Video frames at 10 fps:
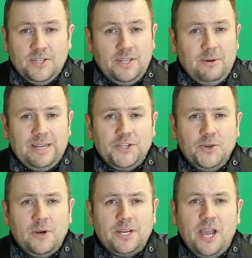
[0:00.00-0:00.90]
So now unless
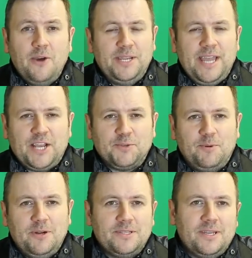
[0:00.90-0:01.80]
you are a coding
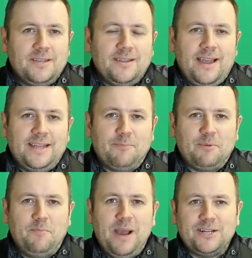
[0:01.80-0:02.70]
expert and are
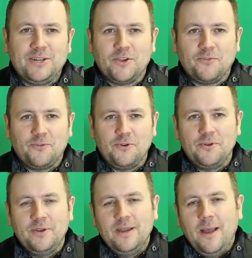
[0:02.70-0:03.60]
prepared to look through
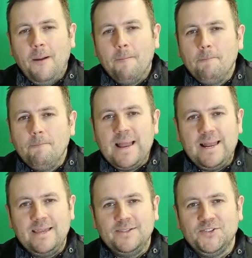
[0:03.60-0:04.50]

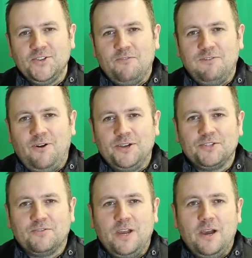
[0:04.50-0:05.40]
millions of
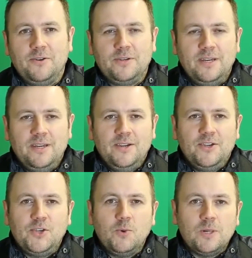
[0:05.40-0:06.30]
lines of code,
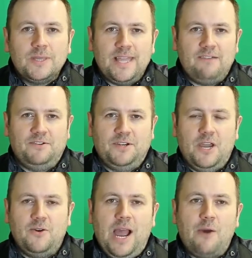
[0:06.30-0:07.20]
you will never
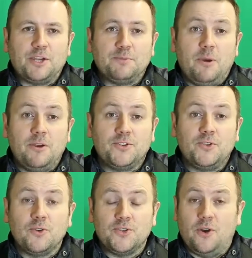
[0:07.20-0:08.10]
know how exposed
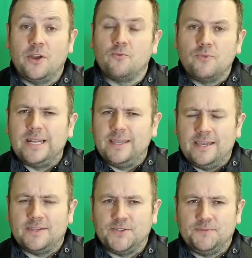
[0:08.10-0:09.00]
your site really
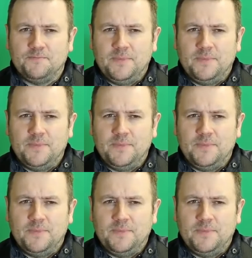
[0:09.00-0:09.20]
is.